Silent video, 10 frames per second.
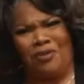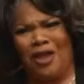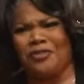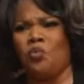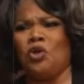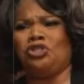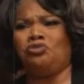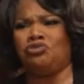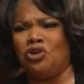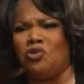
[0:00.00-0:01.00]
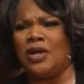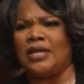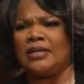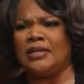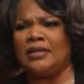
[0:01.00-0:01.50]
but brother, what you
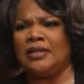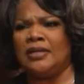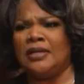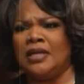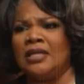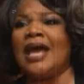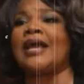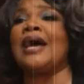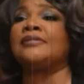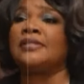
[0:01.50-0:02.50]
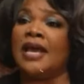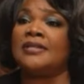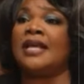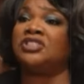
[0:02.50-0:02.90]
doing? Like I said,